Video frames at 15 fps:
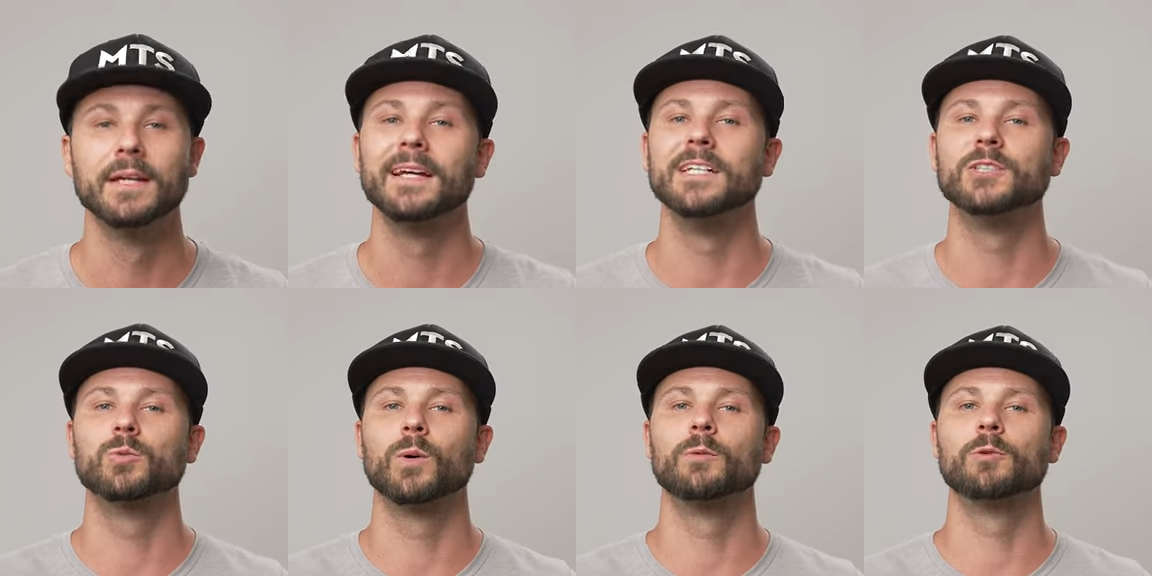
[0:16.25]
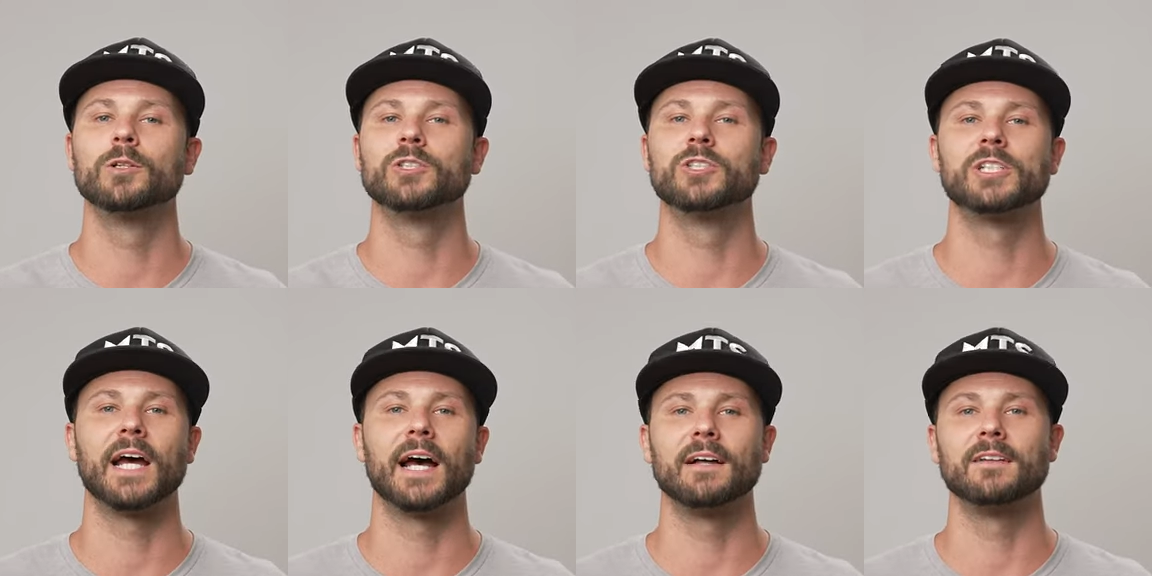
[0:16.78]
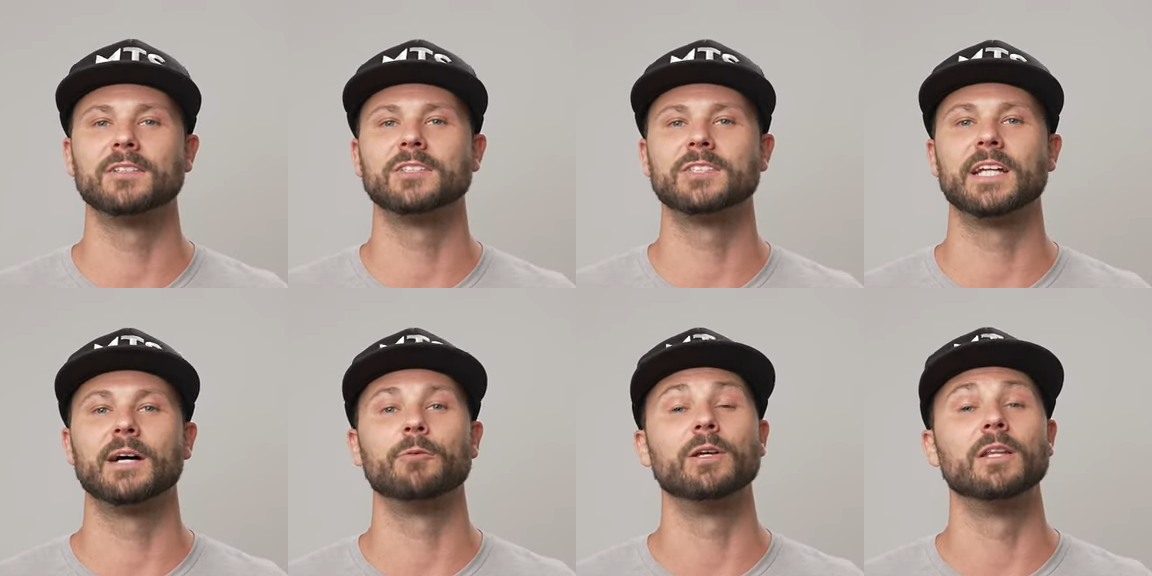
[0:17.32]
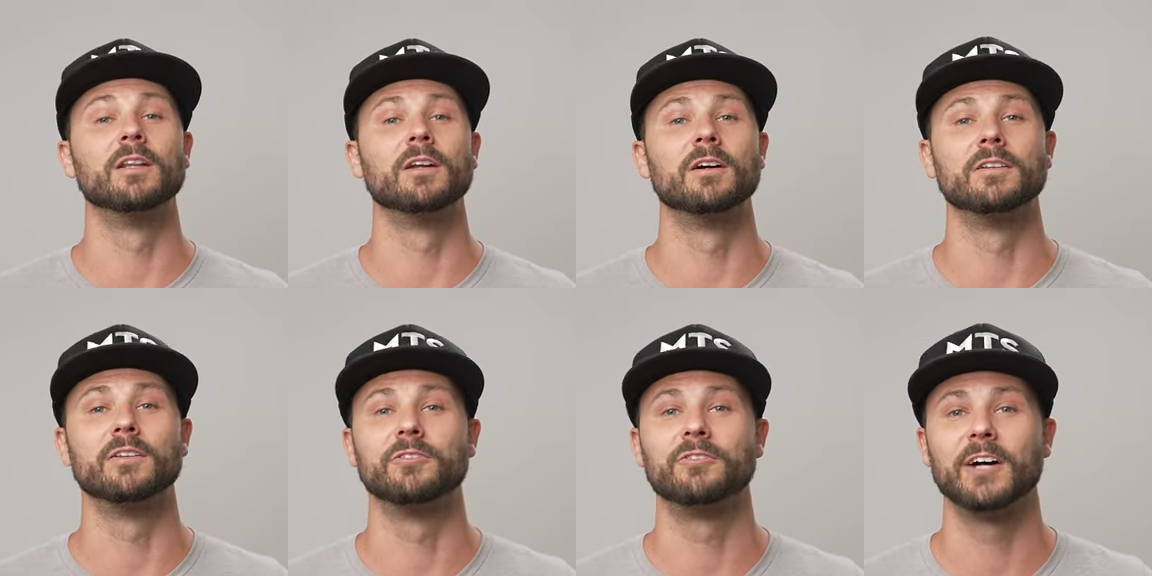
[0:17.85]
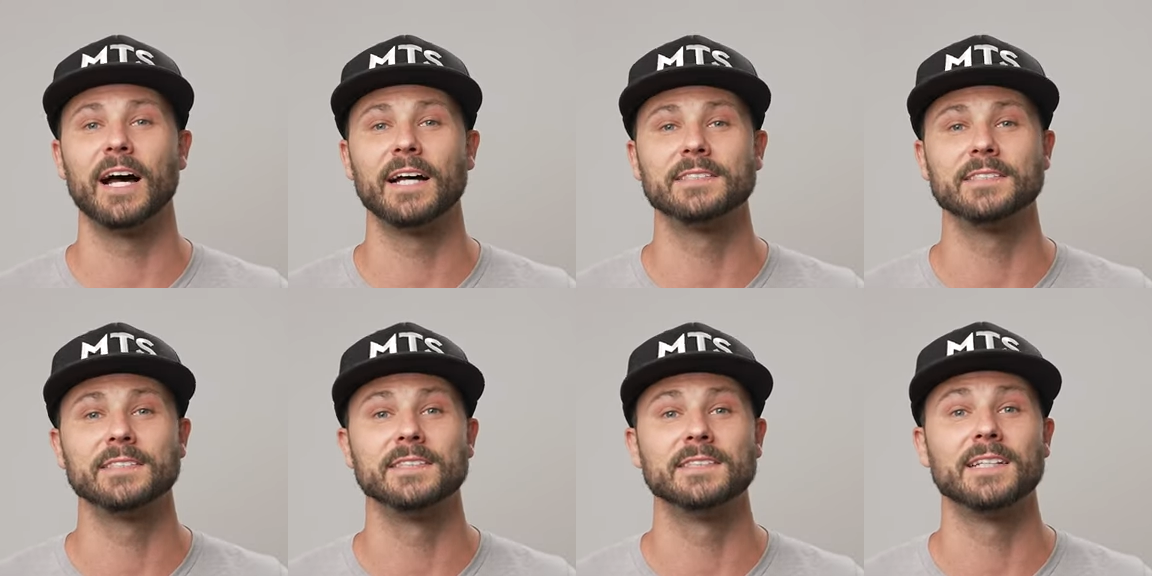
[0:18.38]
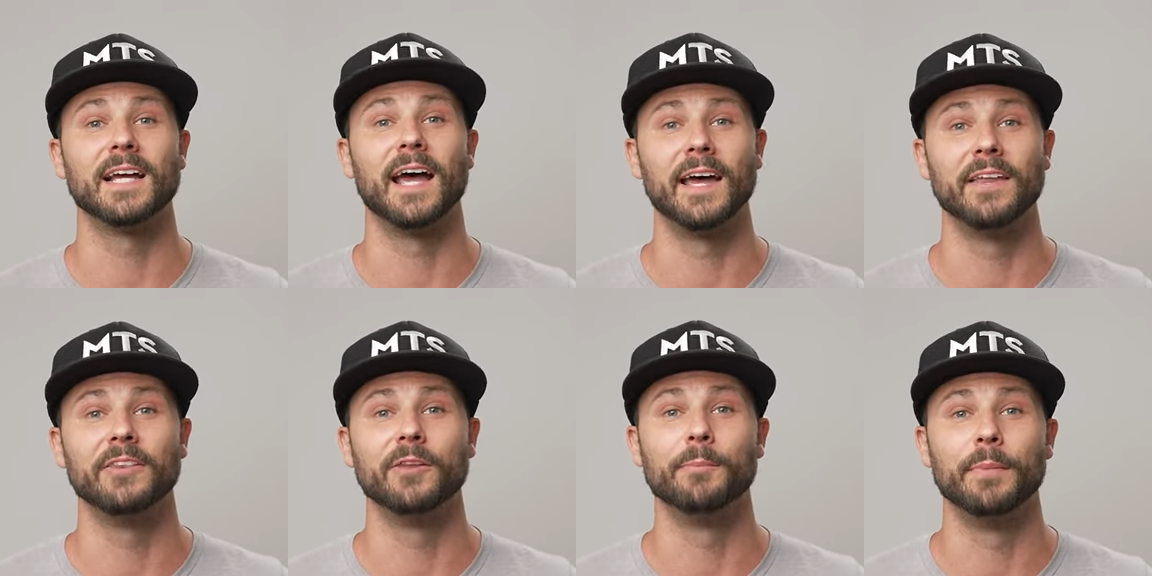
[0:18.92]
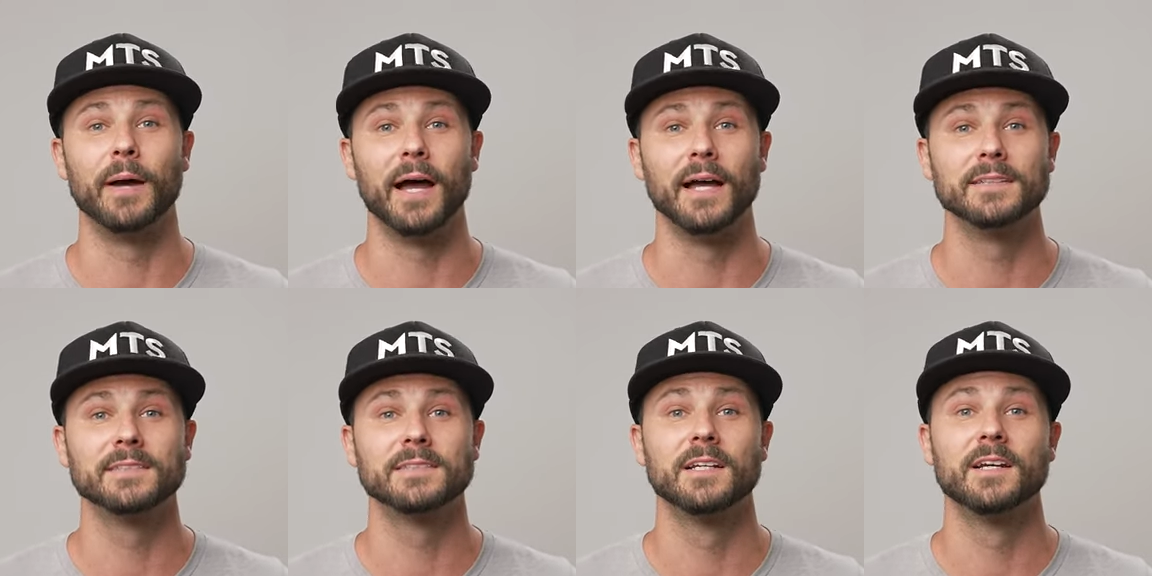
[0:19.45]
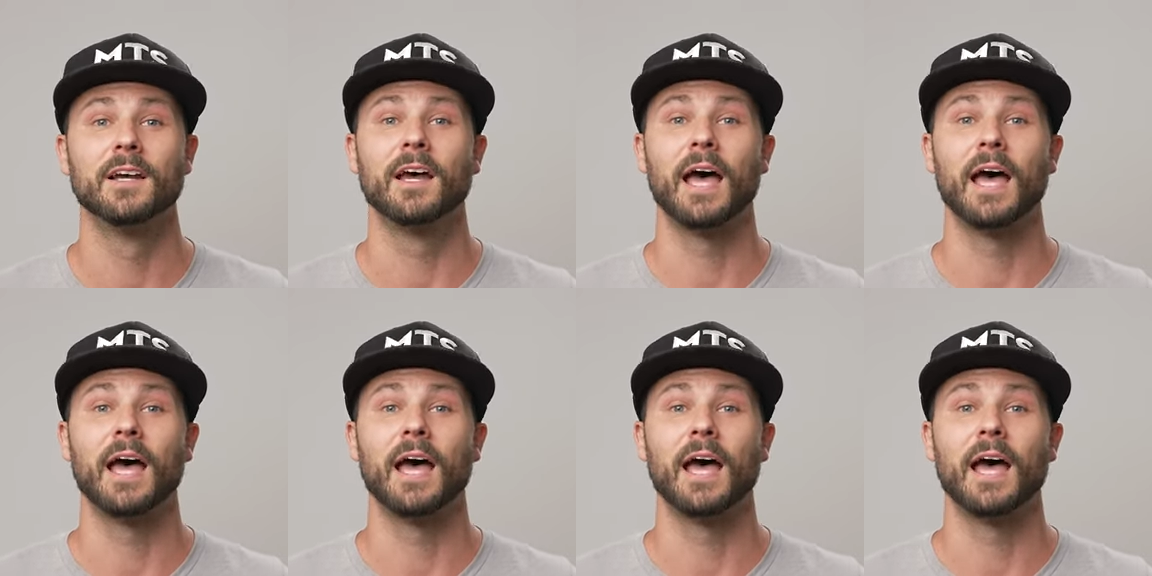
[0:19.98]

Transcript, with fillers: It's when we're challenged that we learn the fastest and the best.